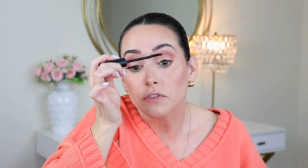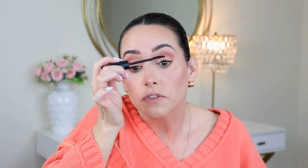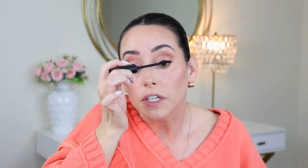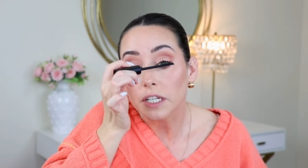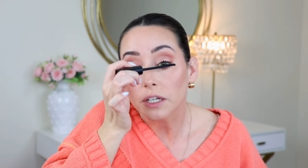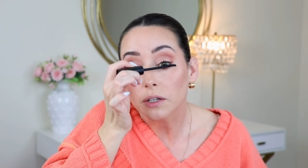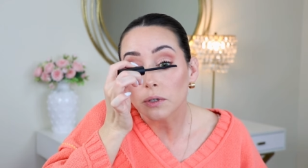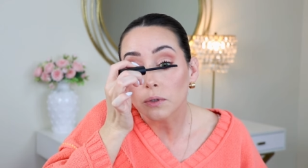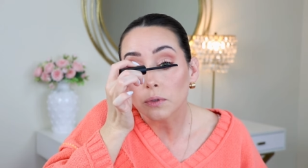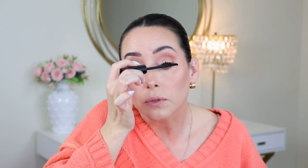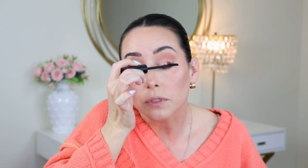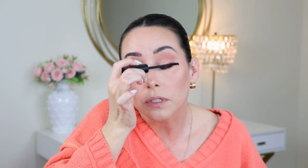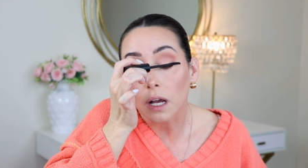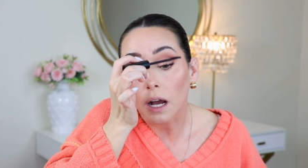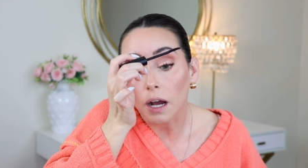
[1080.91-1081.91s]

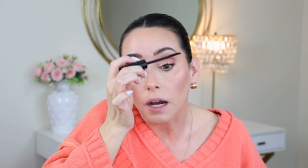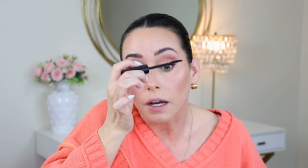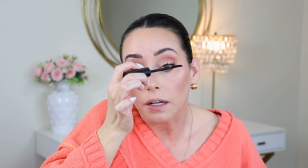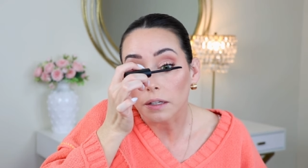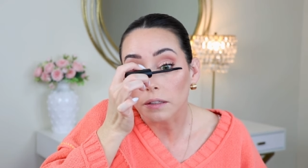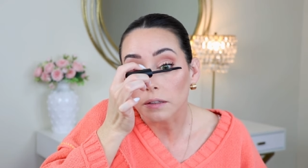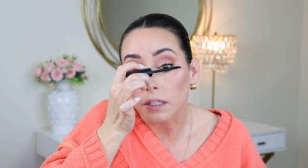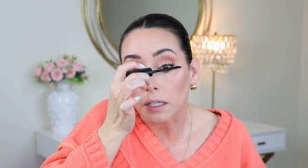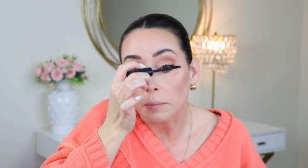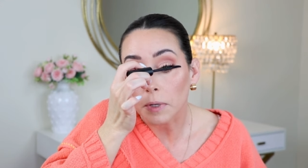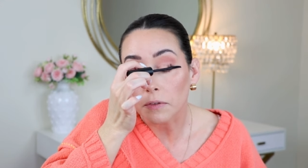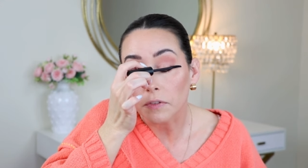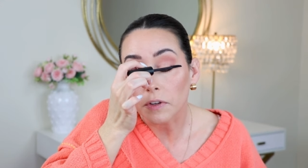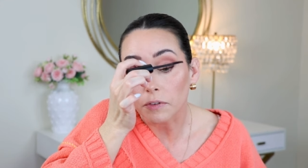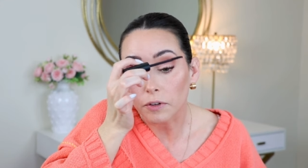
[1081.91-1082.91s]
videos on like my
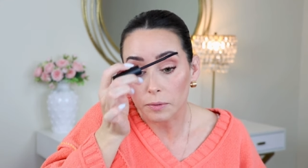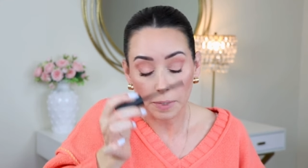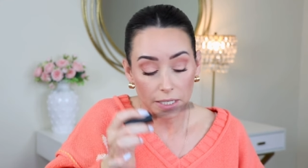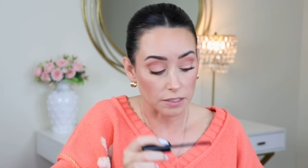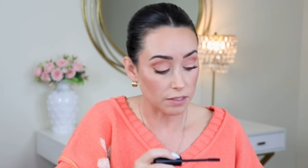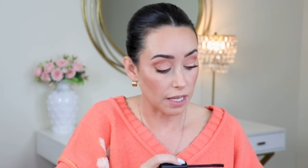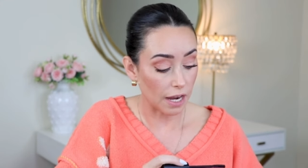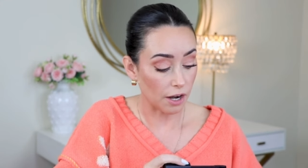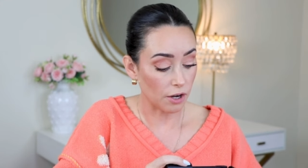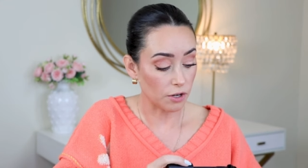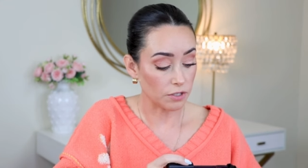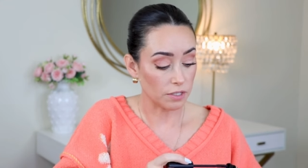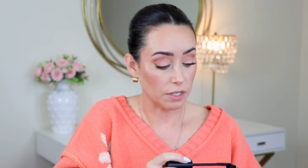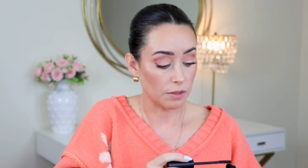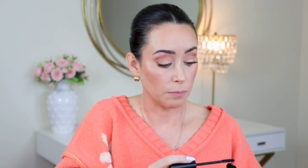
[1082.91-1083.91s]
favorite mascaras
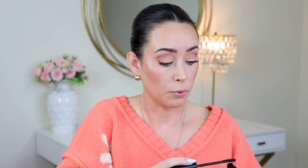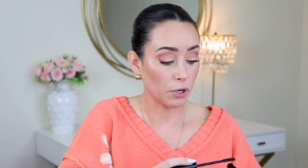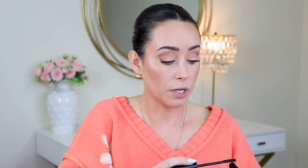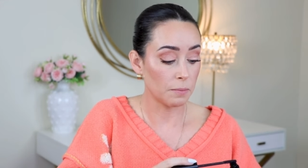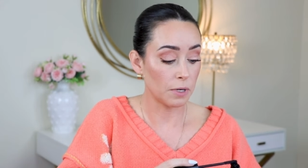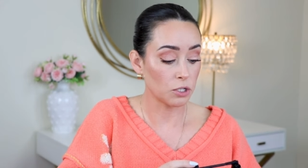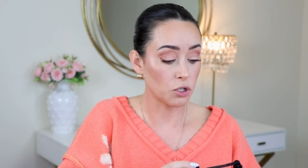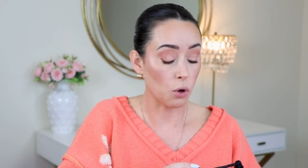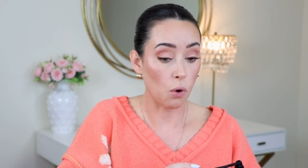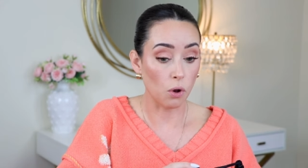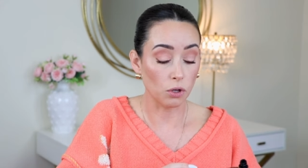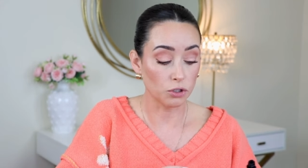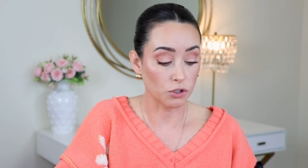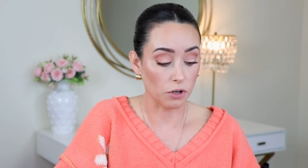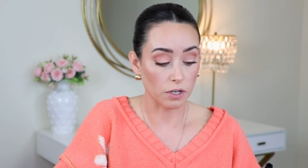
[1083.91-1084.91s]
and pretty much all
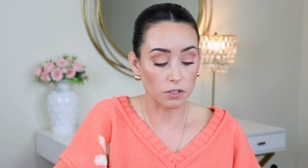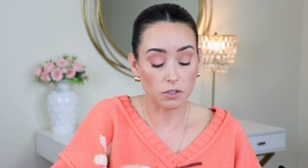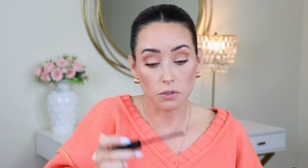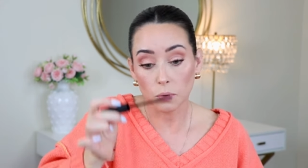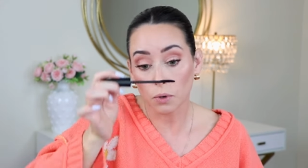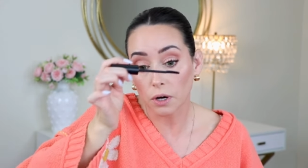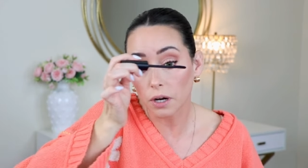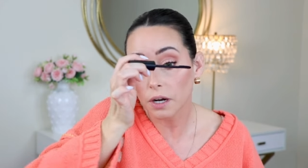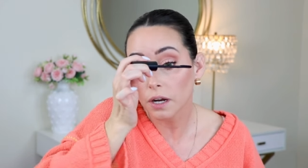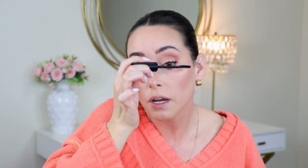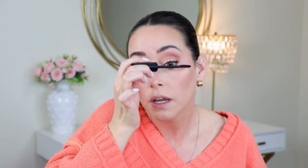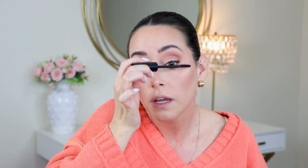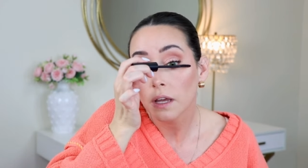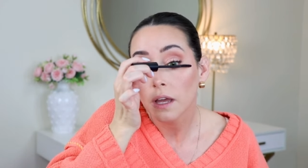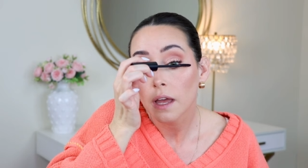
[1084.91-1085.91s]
drugstore.
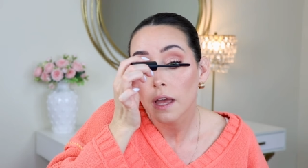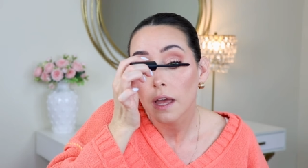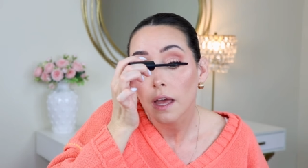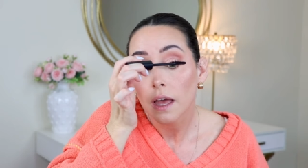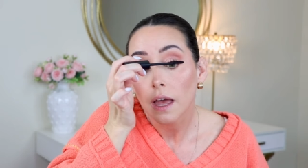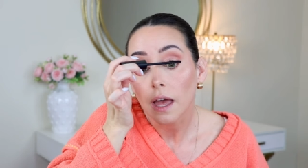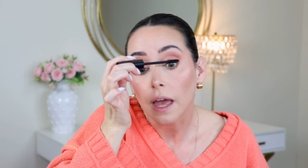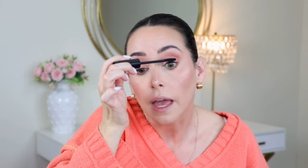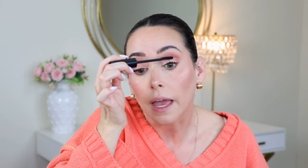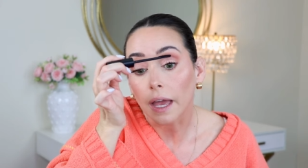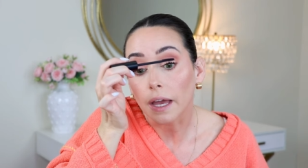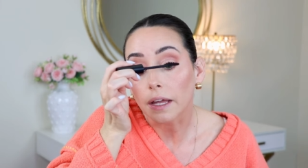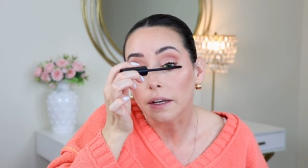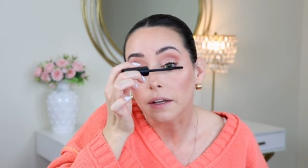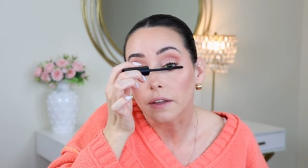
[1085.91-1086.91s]

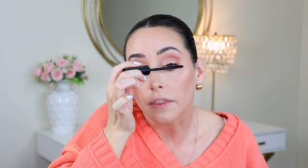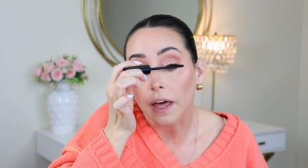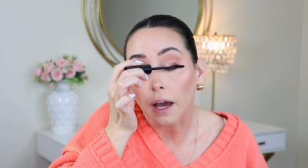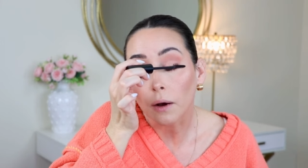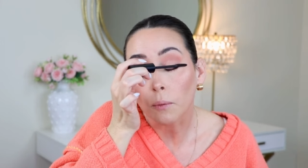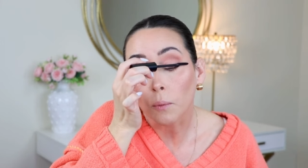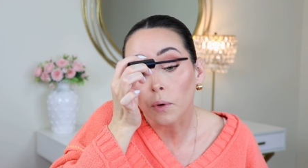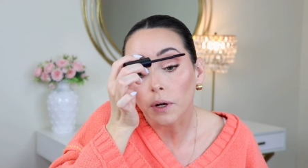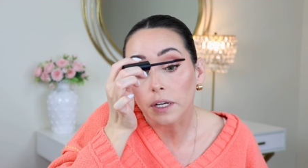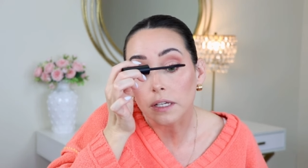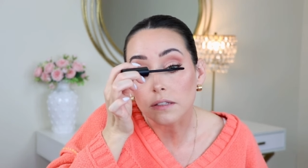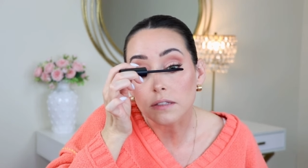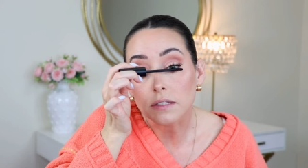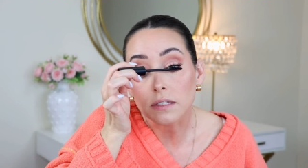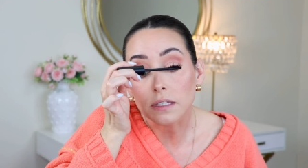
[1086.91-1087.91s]
And that one is
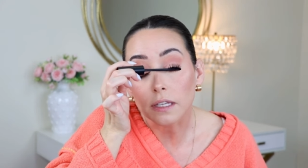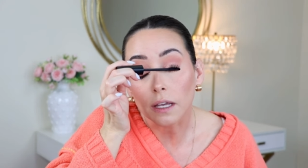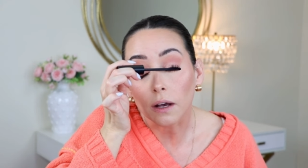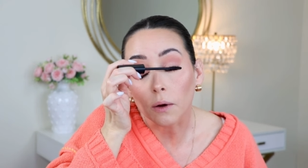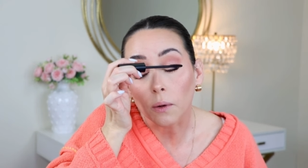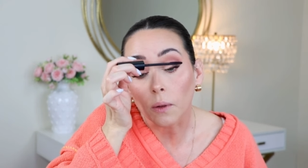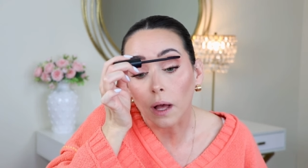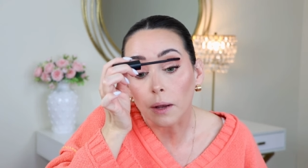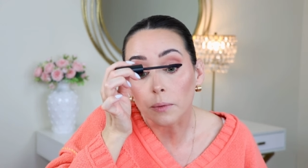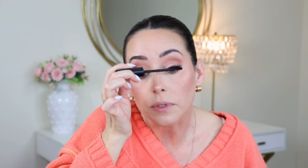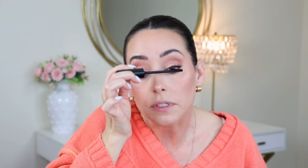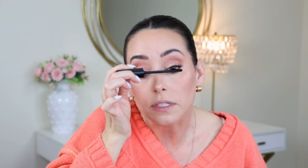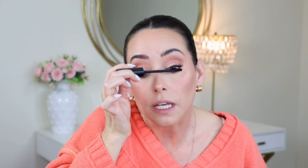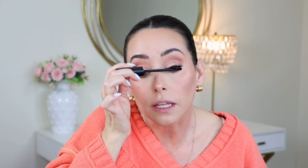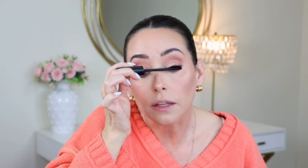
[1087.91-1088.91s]
still, I would
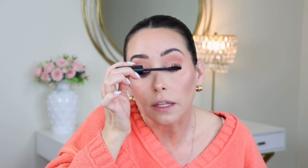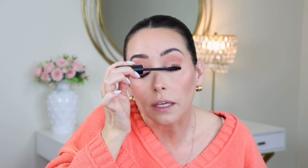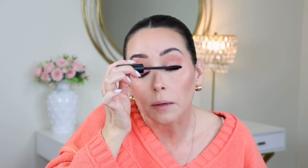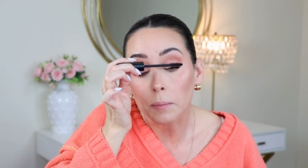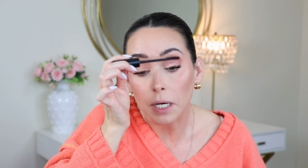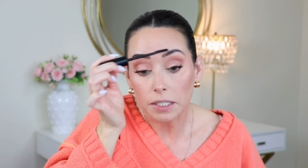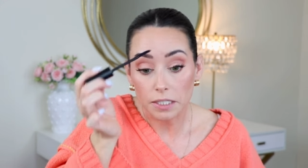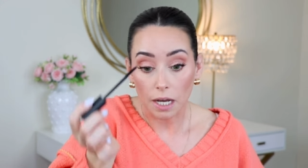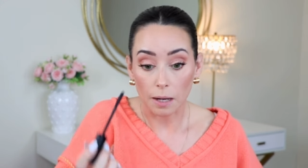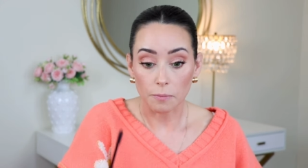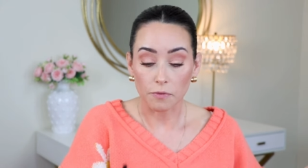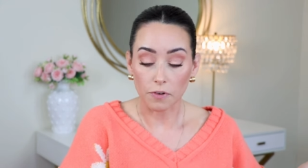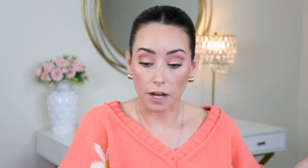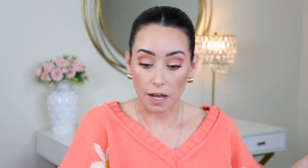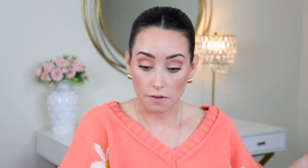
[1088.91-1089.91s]
say, like in my top
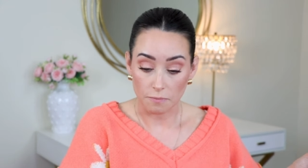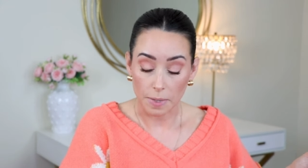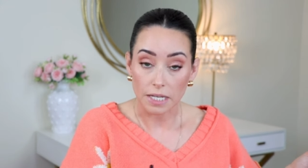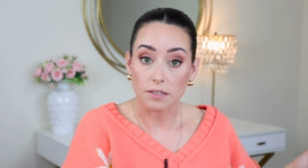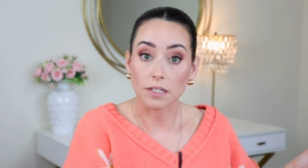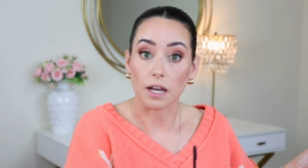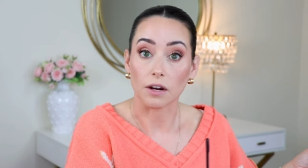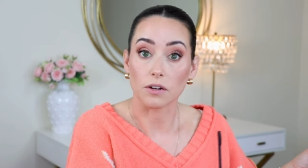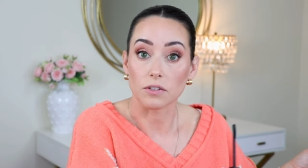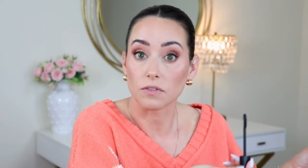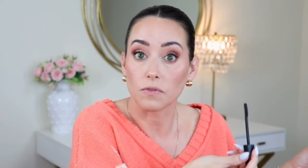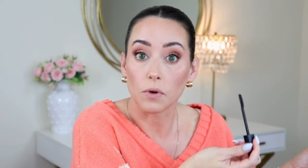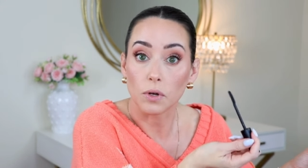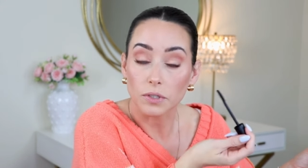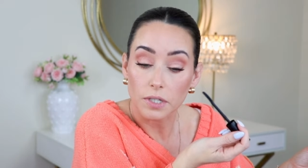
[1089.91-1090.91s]
five mascaras of
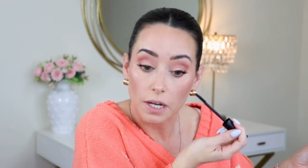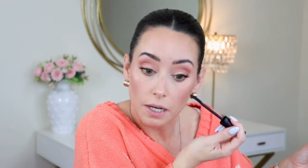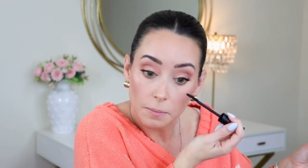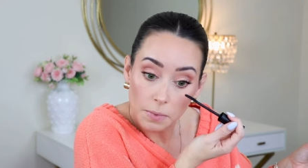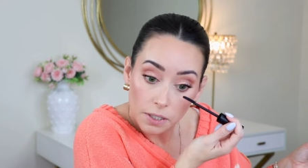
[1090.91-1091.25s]
all time.